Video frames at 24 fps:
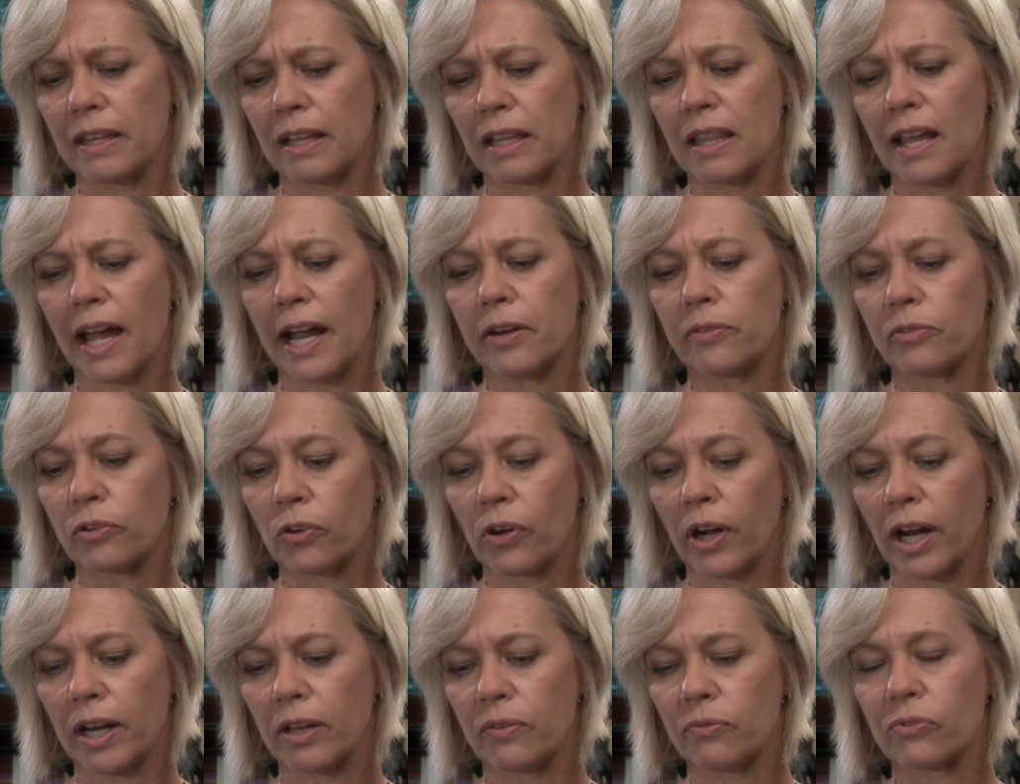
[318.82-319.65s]
the line of
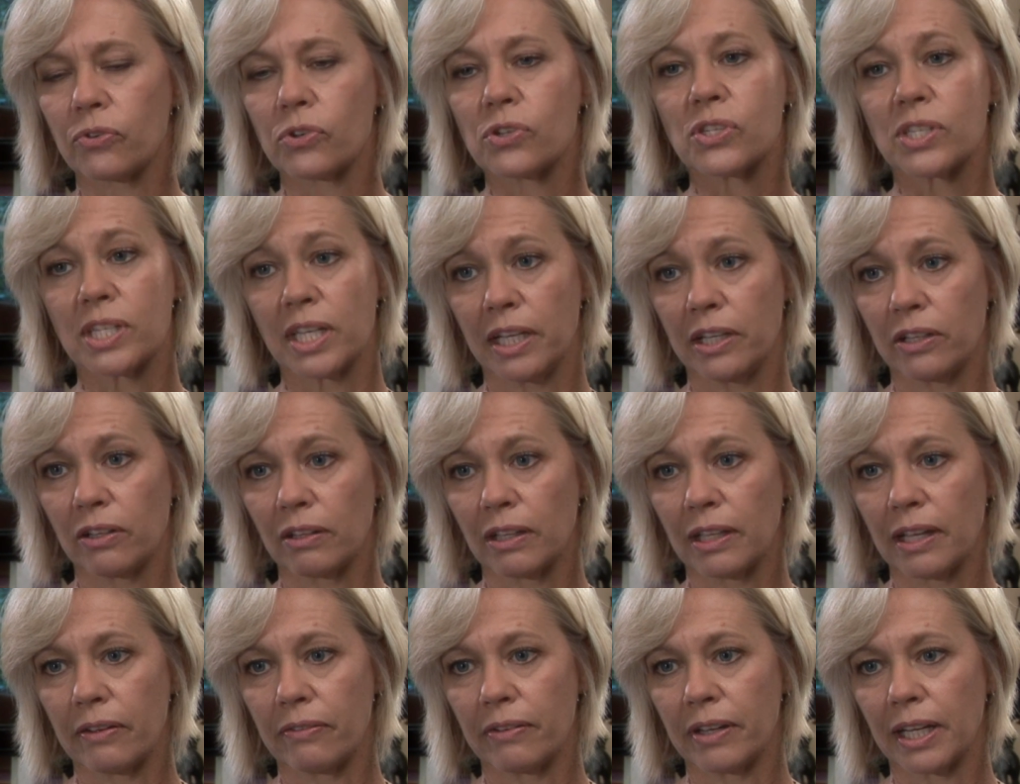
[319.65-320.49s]
credit for senior
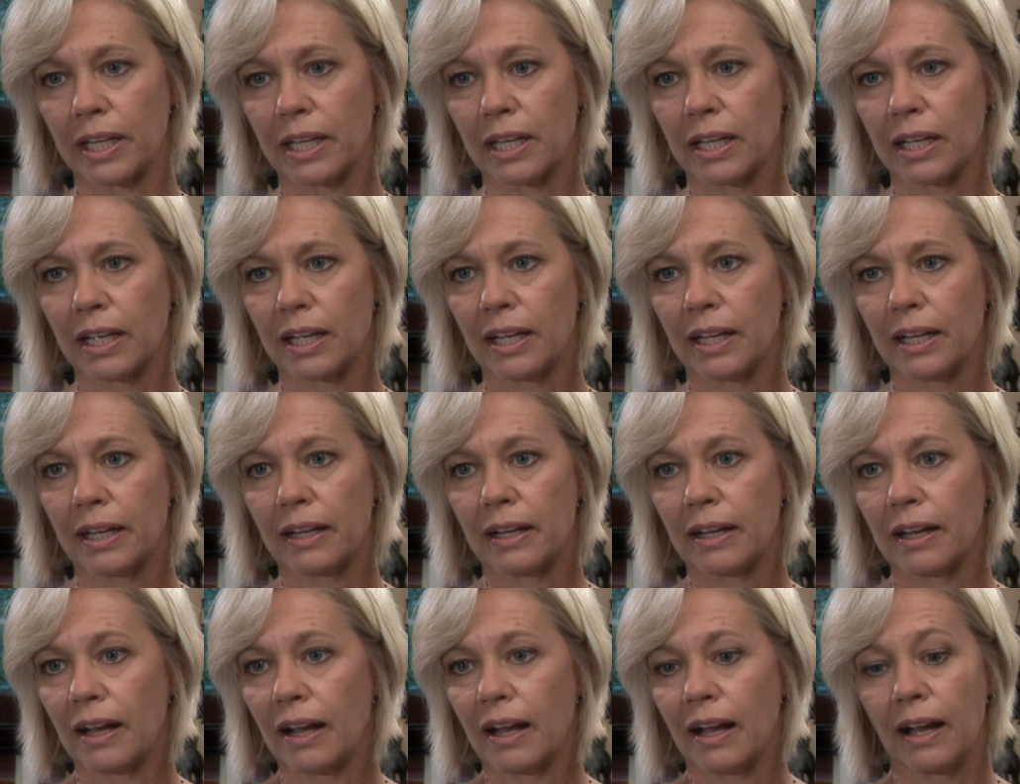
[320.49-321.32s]
living.
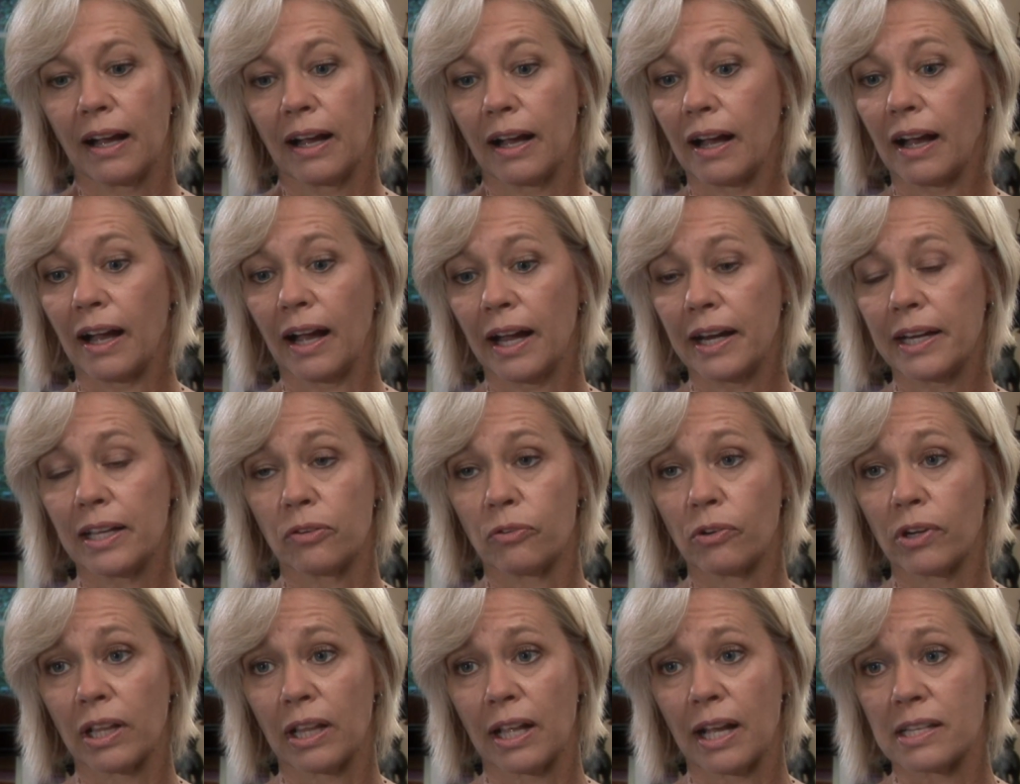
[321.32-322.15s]
I didn't
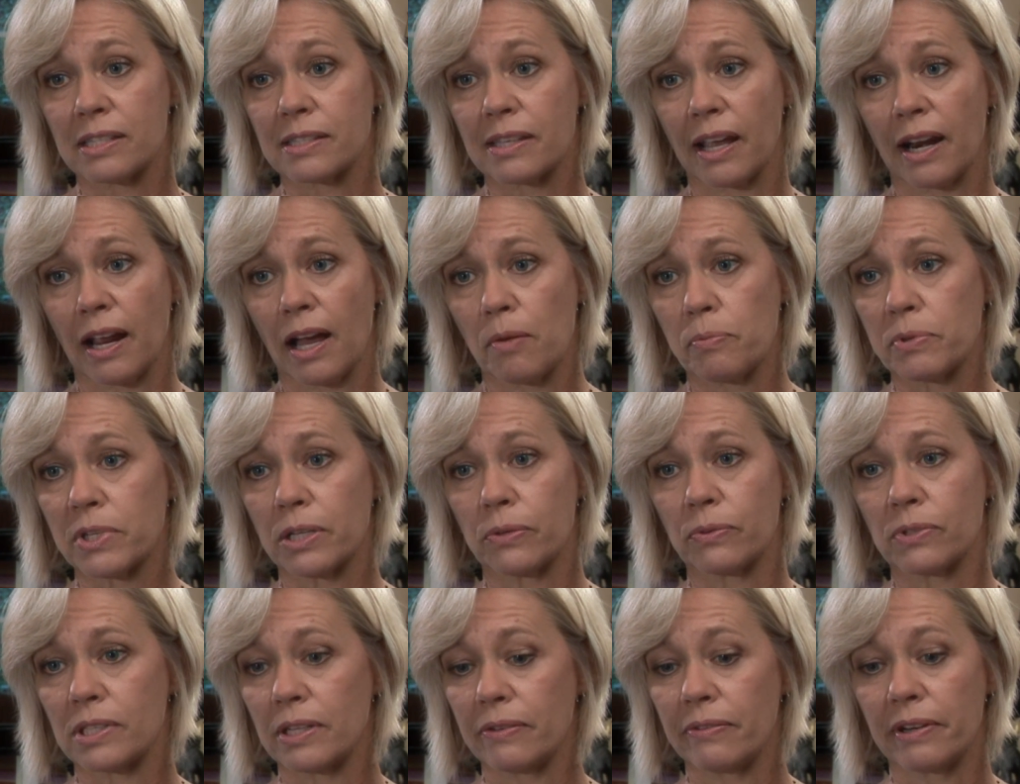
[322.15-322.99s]
realize that option
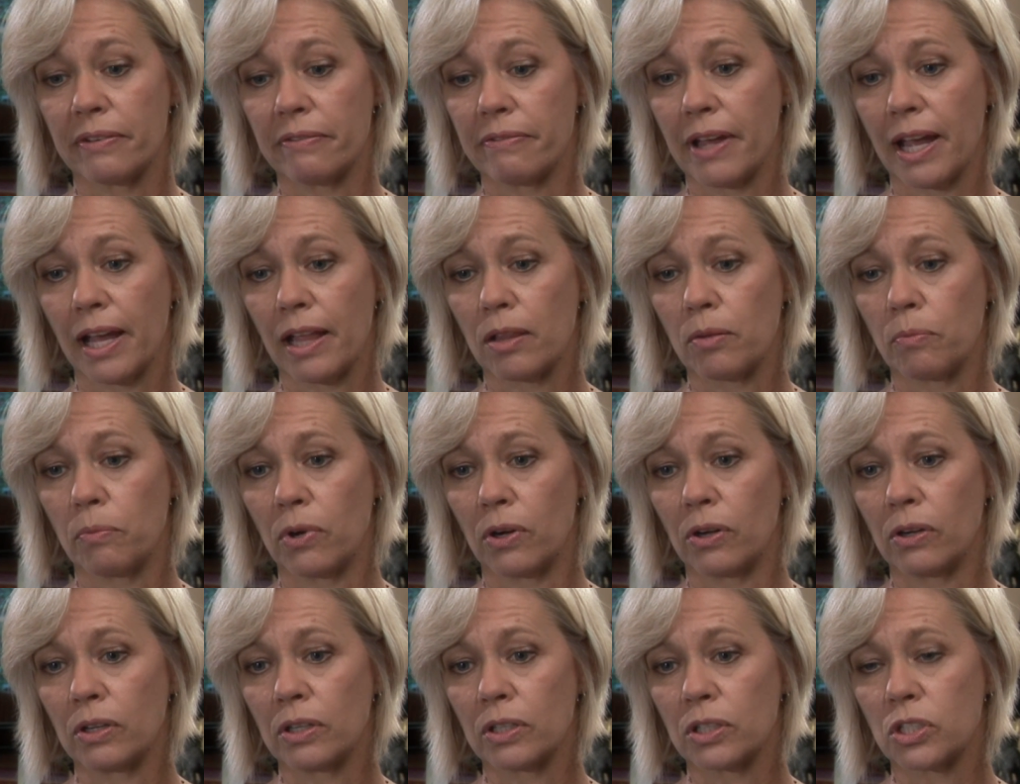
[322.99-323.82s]
was even
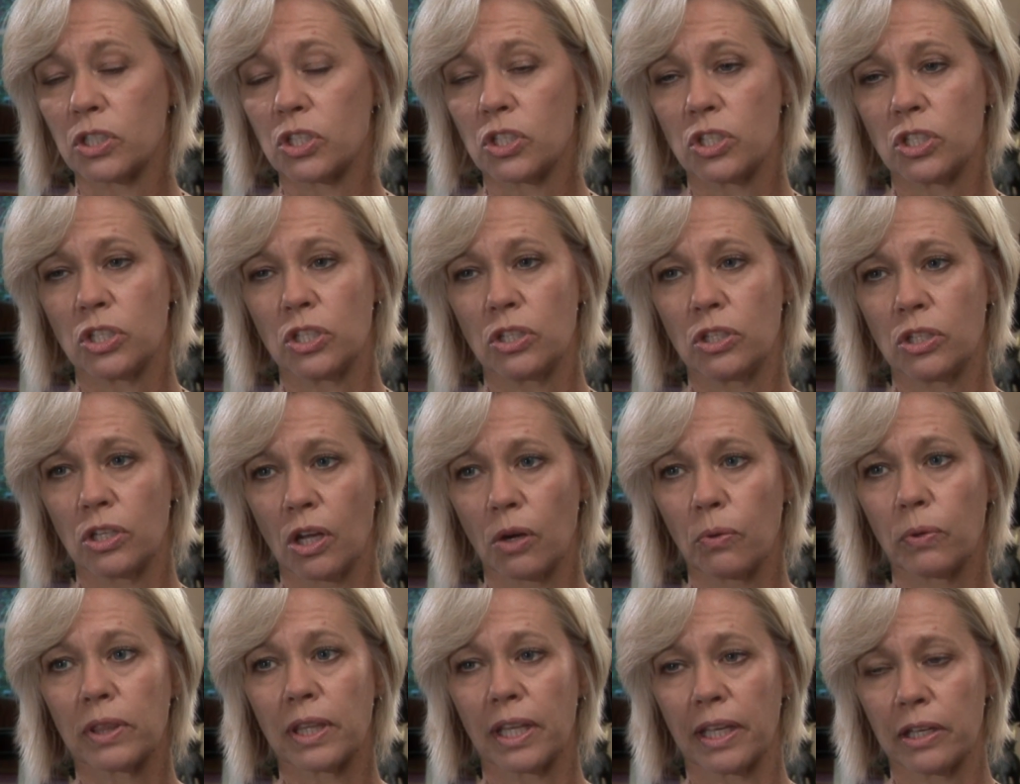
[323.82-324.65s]
available. Do you know
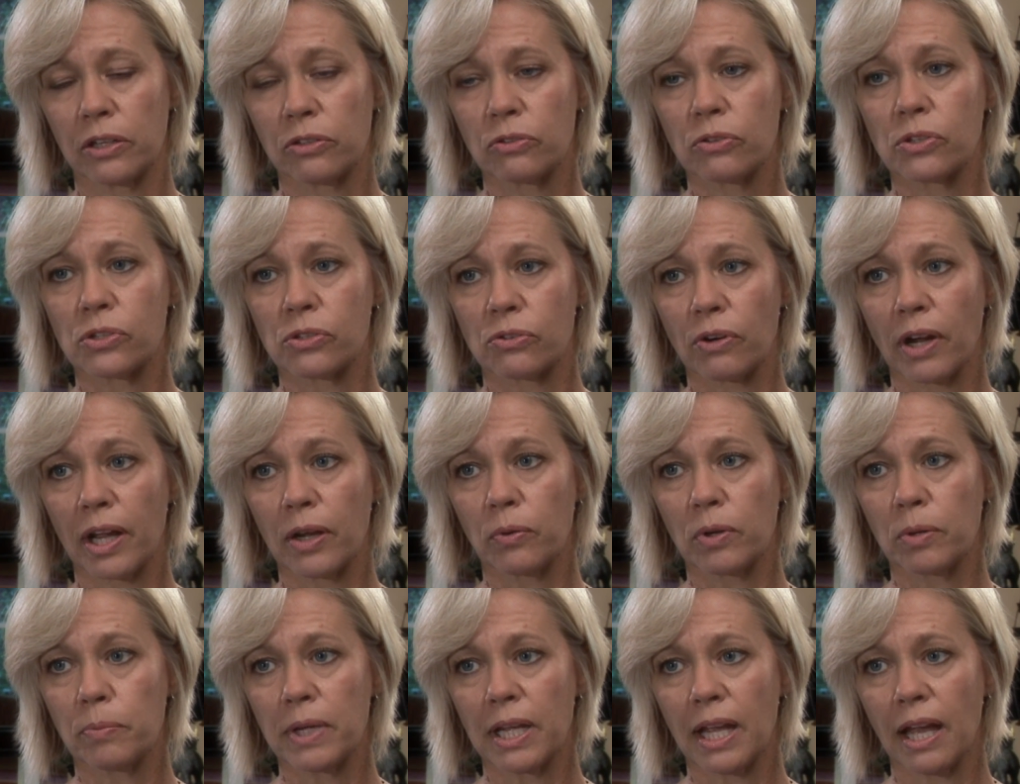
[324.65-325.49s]
what the interest rate
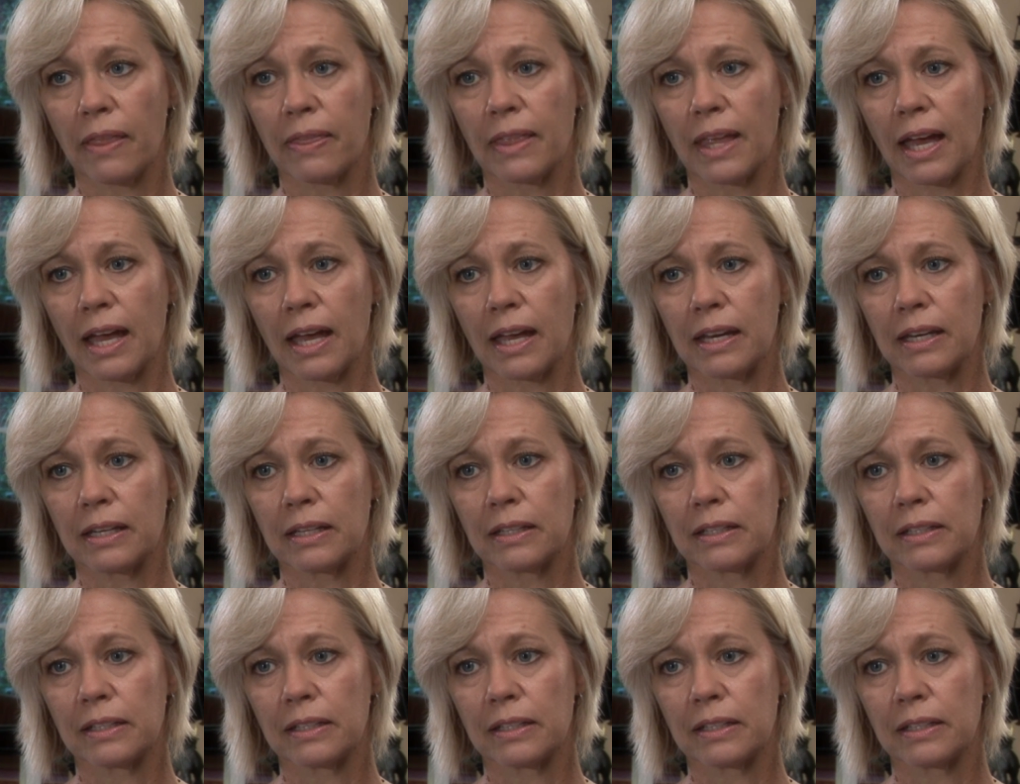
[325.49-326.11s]
would be on that?